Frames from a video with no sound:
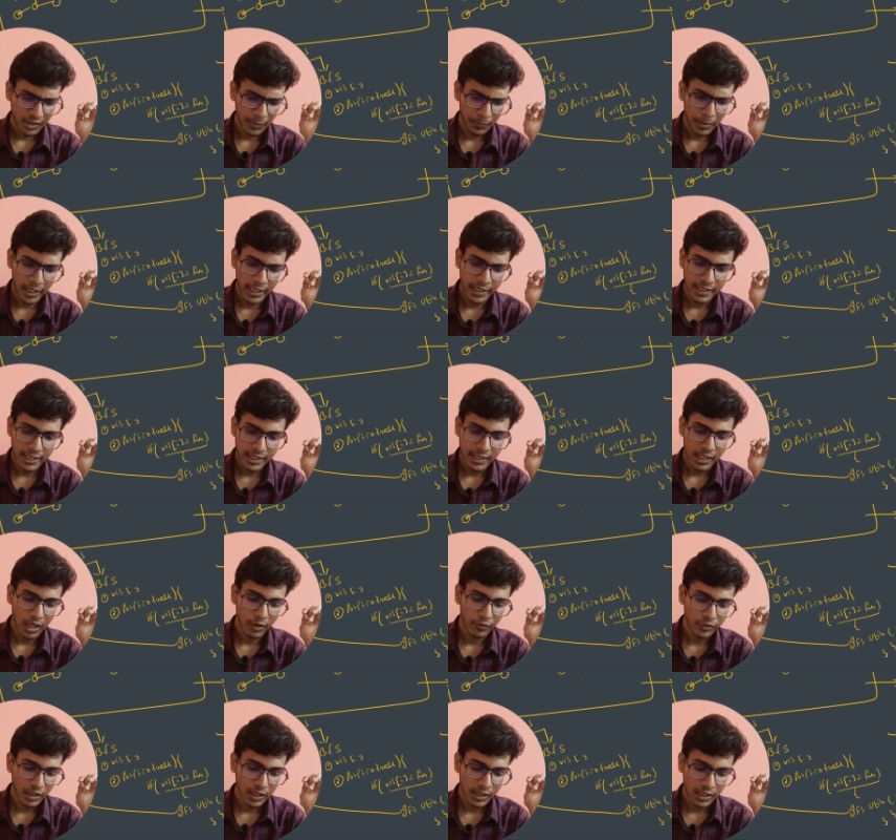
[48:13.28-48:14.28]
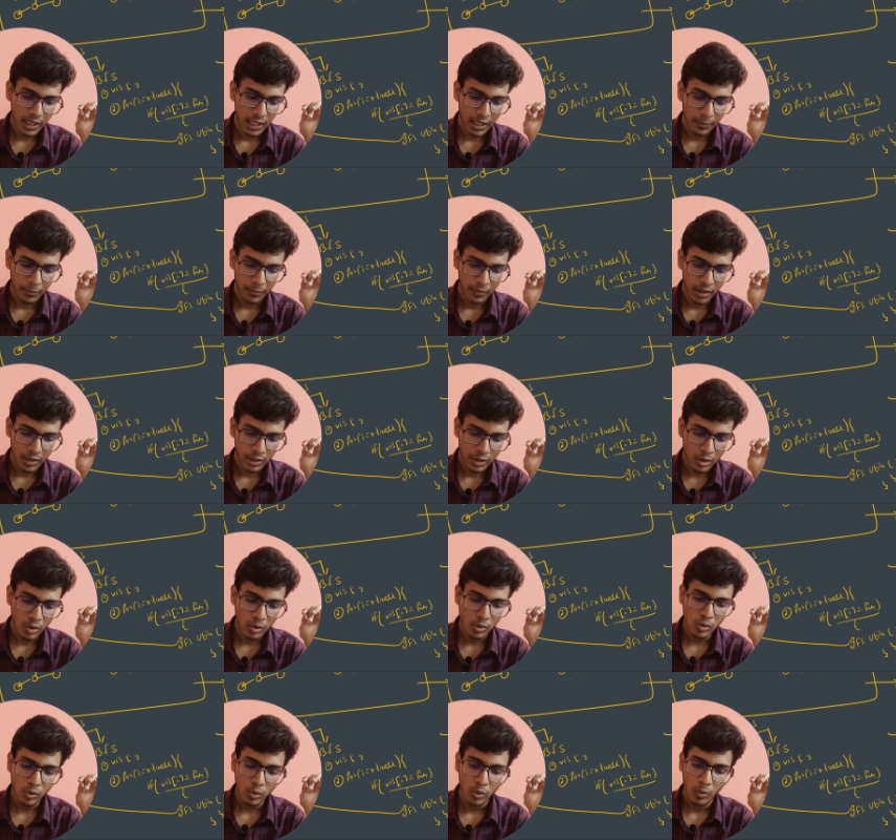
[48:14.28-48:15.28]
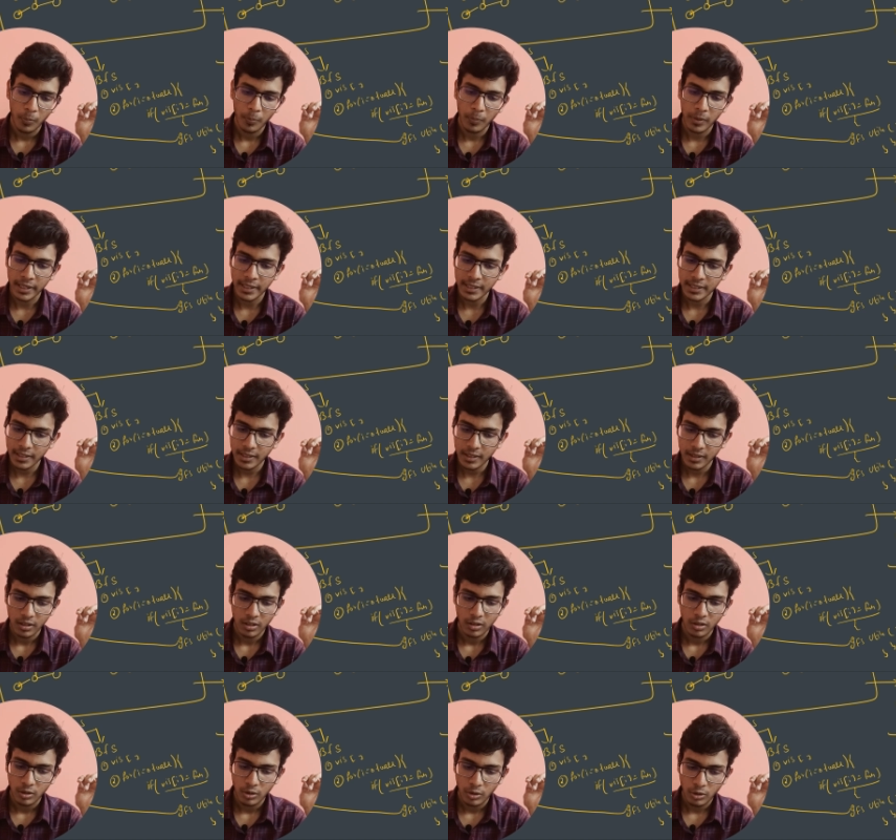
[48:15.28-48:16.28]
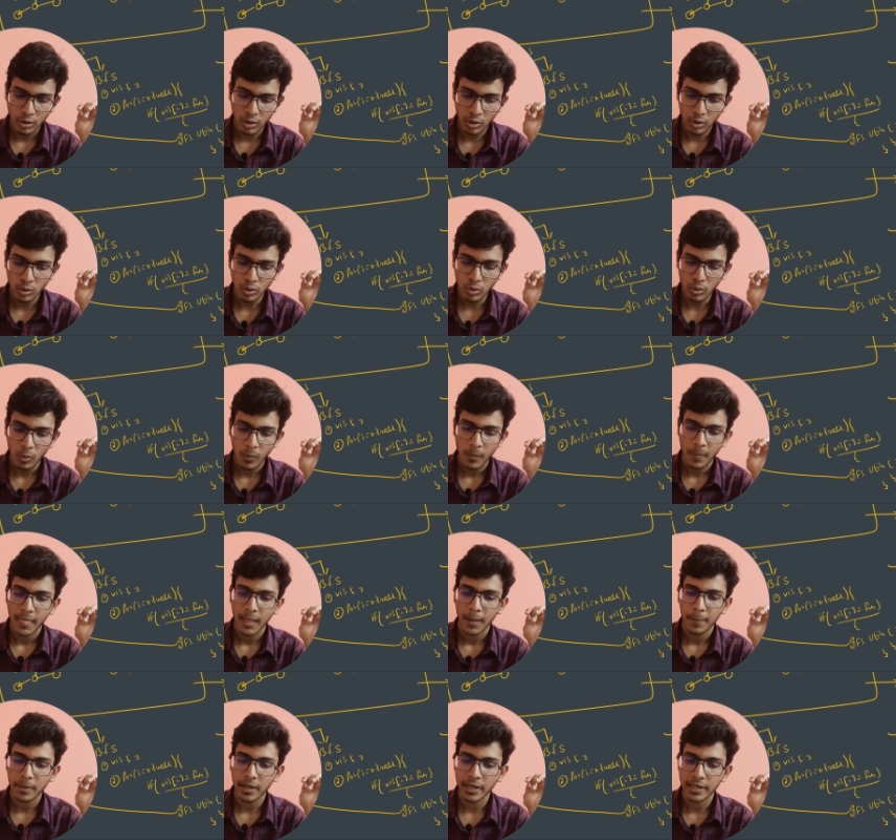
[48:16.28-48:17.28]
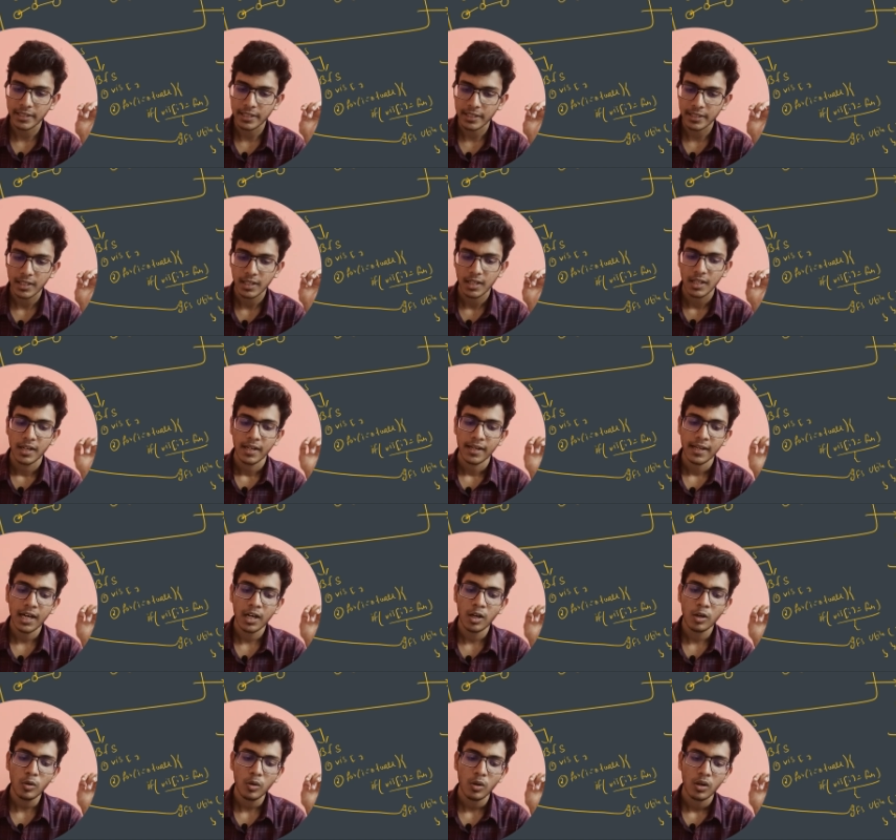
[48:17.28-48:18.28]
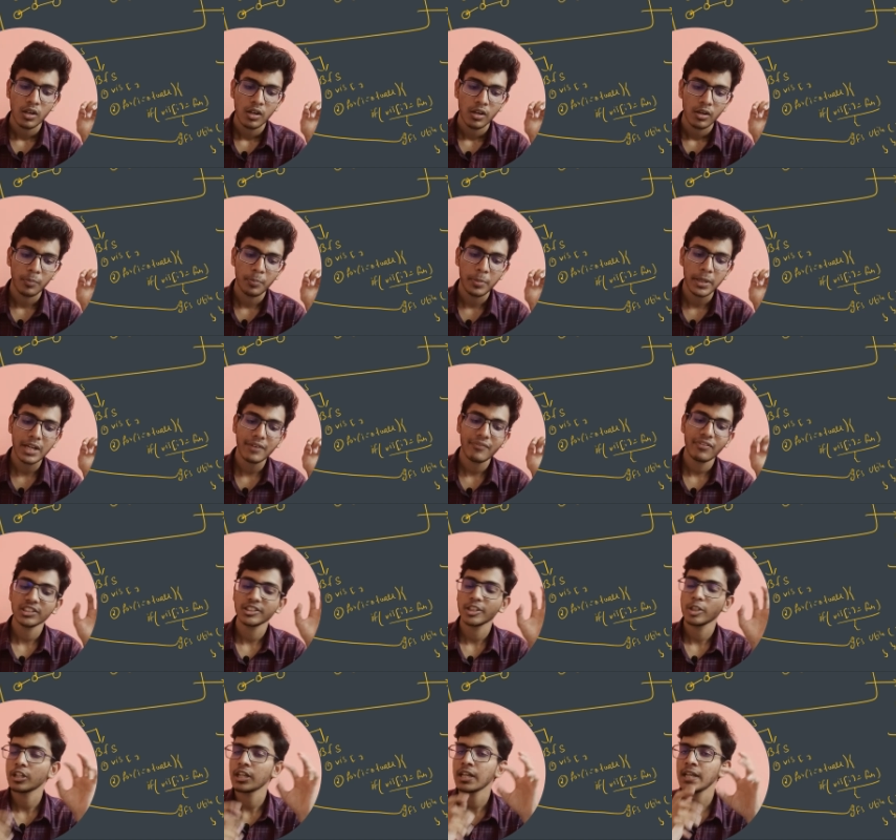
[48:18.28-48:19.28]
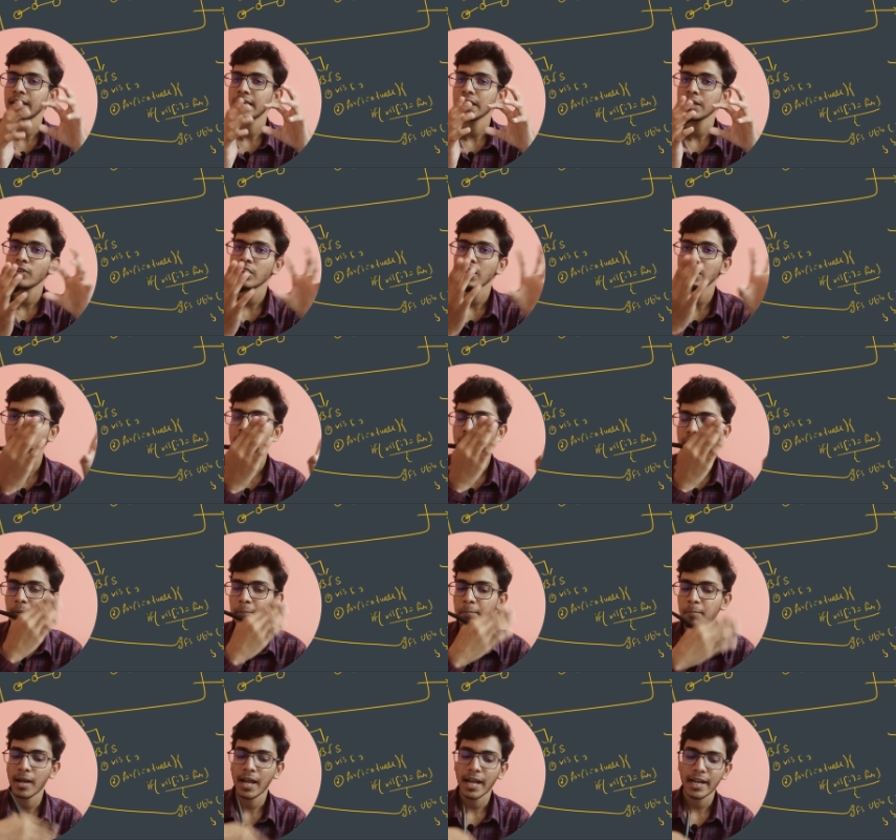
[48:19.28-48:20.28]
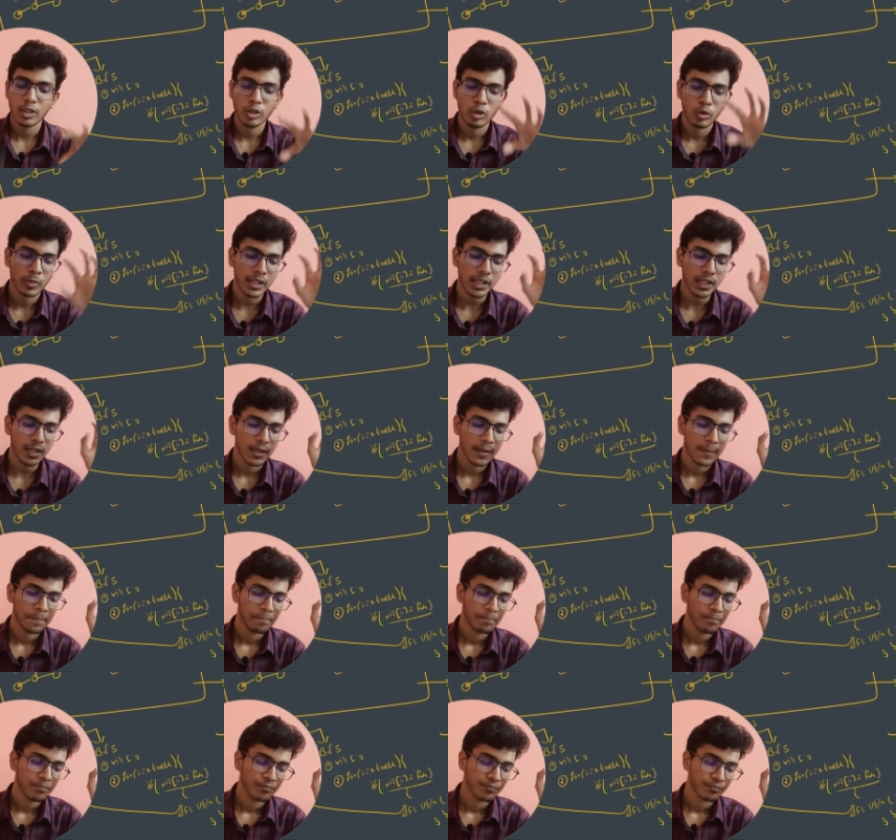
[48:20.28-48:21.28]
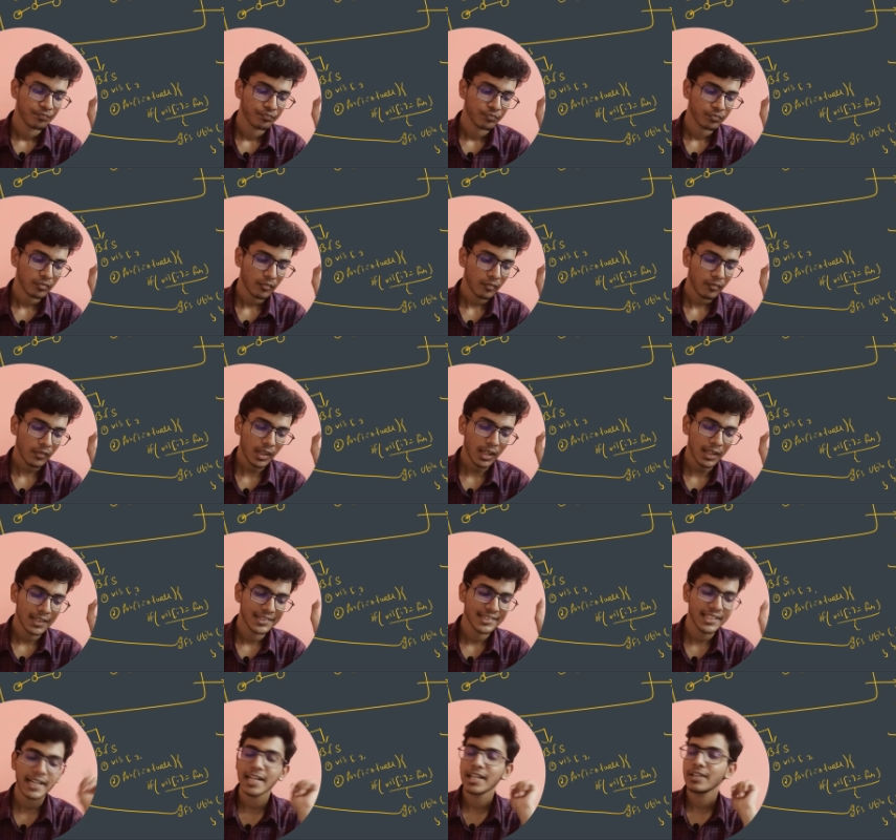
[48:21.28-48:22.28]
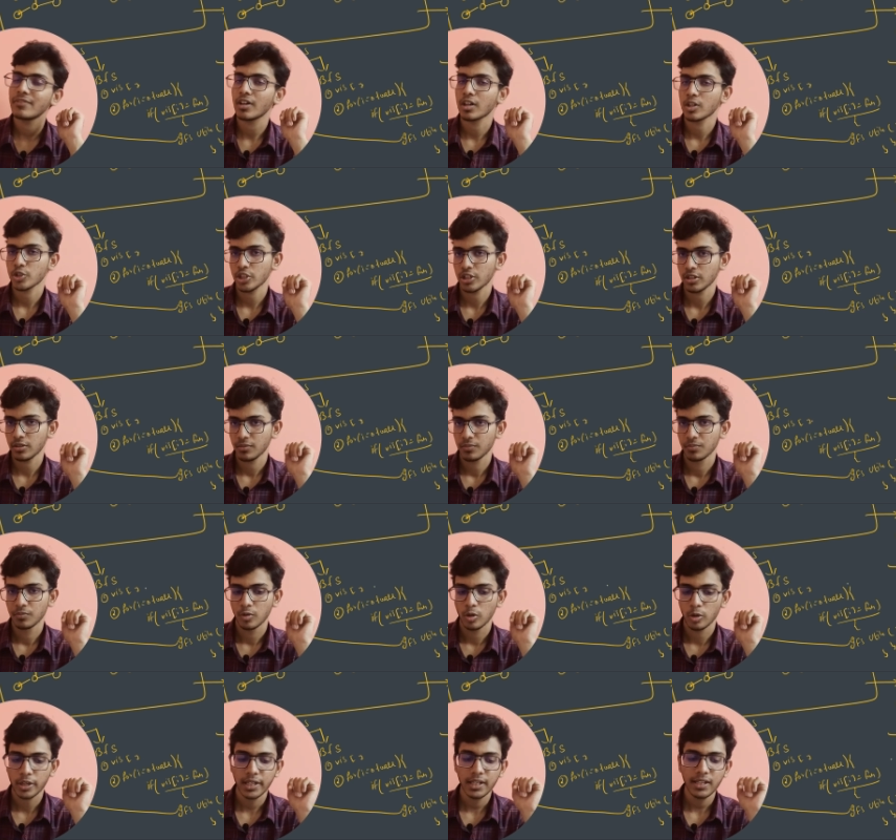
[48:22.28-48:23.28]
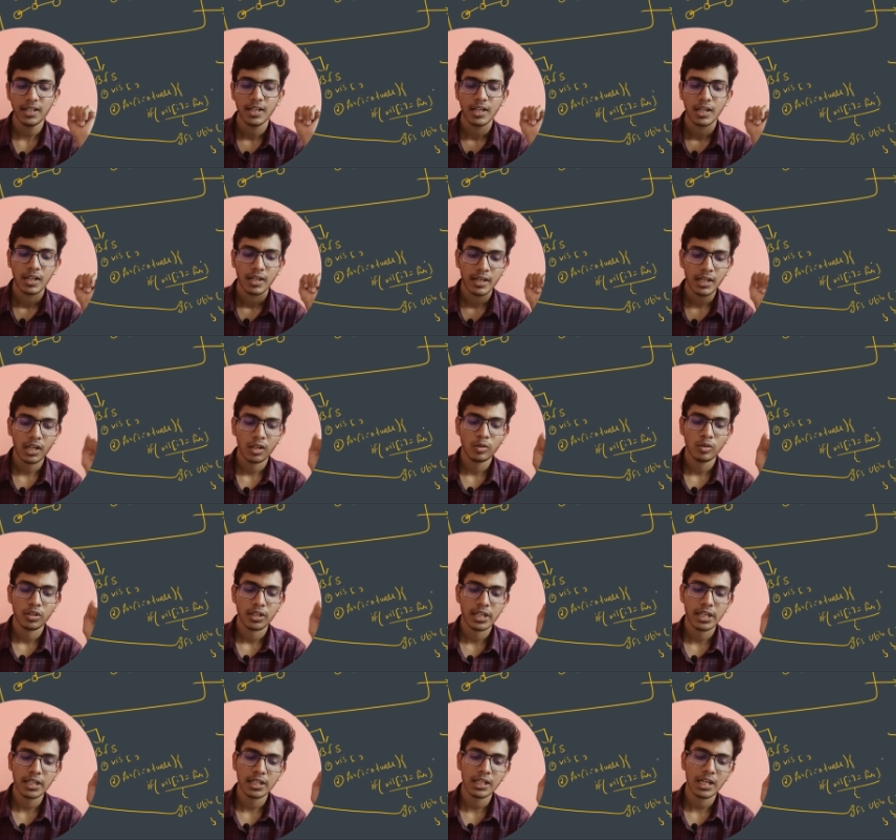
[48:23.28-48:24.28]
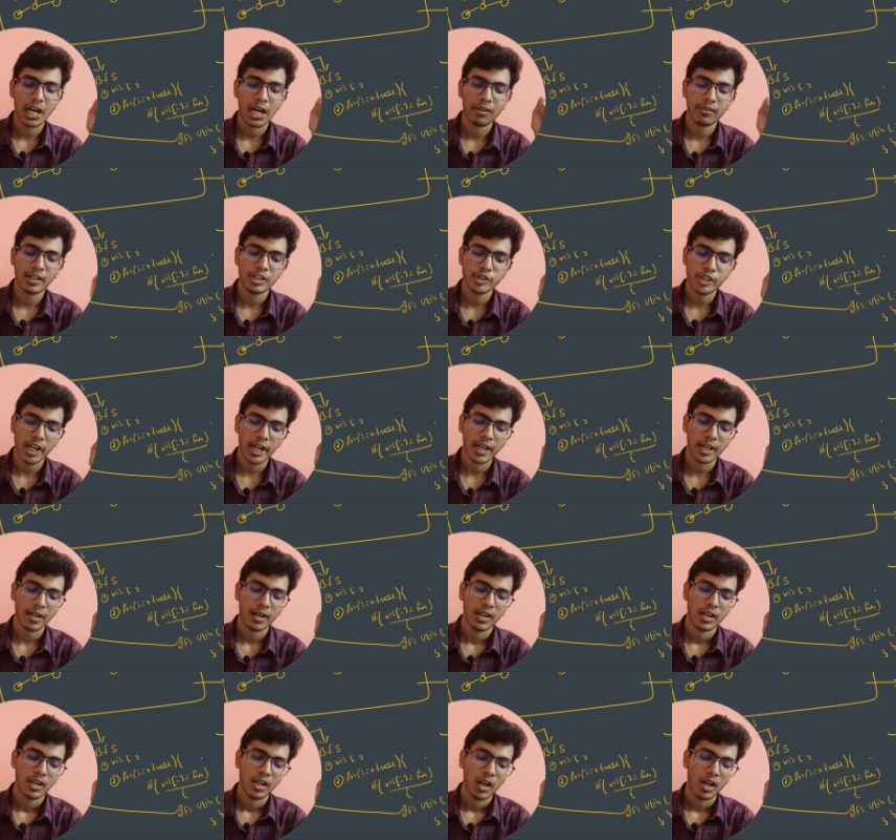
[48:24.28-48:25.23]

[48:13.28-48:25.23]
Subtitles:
print it. After it, true, print it, true, print it. Now BFS utility will come back to my second function. Okay, now here I will check.